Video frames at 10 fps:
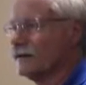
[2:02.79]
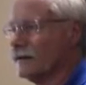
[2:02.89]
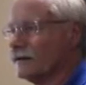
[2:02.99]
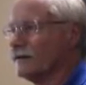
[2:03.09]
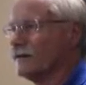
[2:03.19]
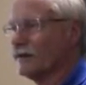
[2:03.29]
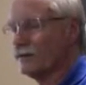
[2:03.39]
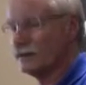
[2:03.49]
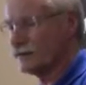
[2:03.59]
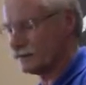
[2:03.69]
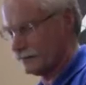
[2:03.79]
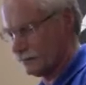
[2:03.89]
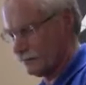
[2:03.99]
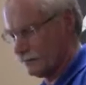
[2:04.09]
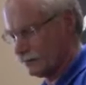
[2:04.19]
to get them in place,
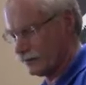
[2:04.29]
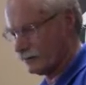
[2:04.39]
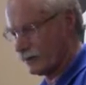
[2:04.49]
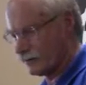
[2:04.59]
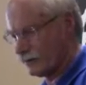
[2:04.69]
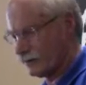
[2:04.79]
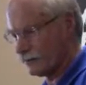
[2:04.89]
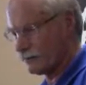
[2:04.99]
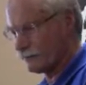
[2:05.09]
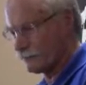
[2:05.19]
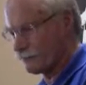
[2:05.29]
put it back together,